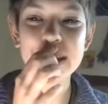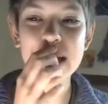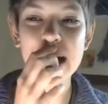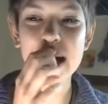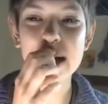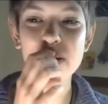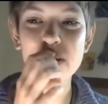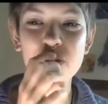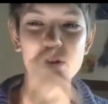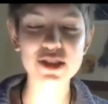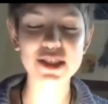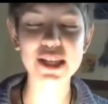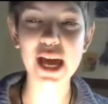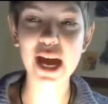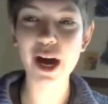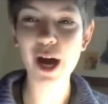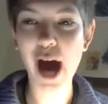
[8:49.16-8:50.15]
that was
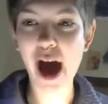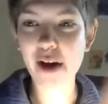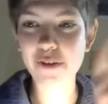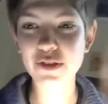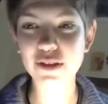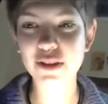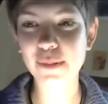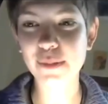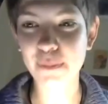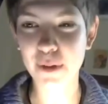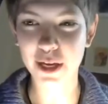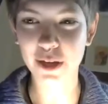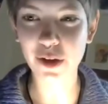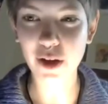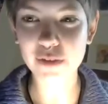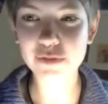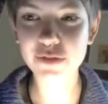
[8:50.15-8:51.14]
there after the big
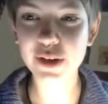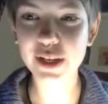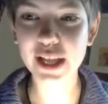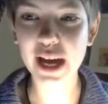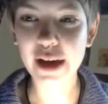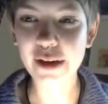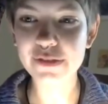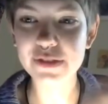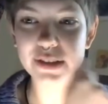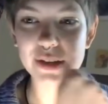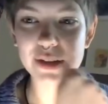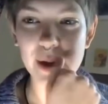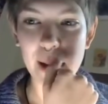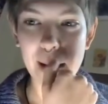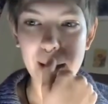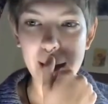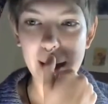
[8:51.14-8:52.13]
convoy left.
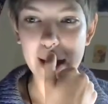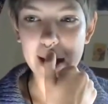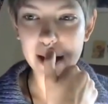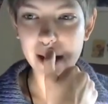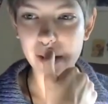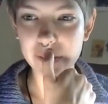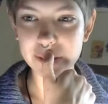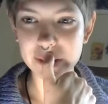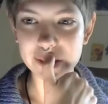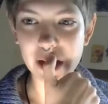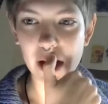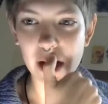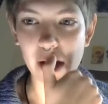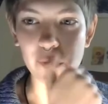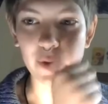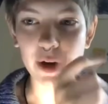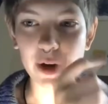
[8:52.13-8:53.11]
Oh. And I was
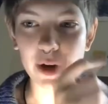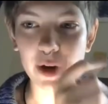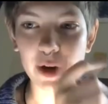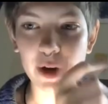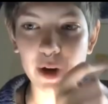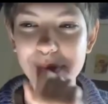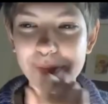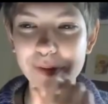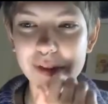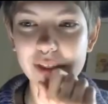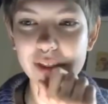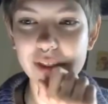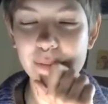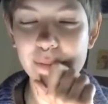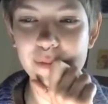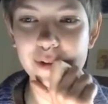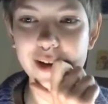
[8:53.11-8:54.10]
I wanted to drive up with
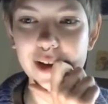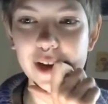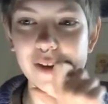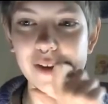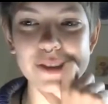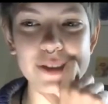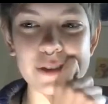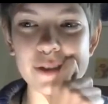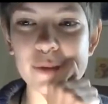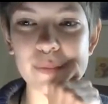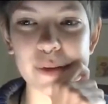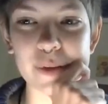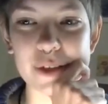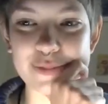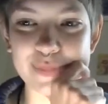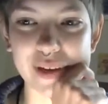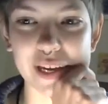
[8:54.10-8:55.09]
them, but I was in too
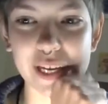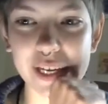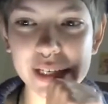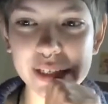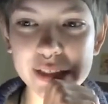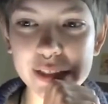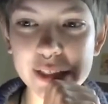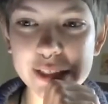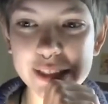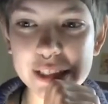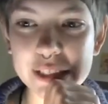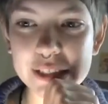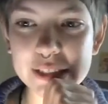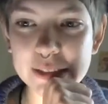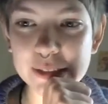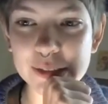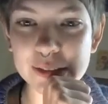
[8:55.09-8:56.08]
much pain.
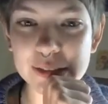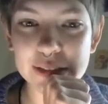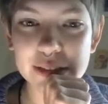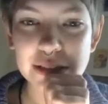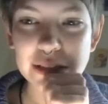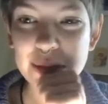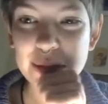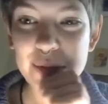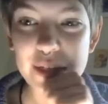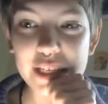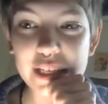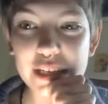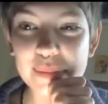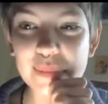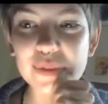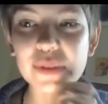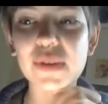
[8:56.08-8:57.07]
So I'm
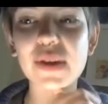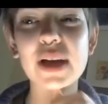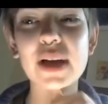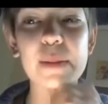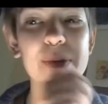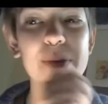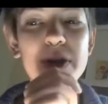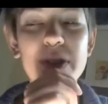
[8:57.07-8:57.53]
thinking about growing up on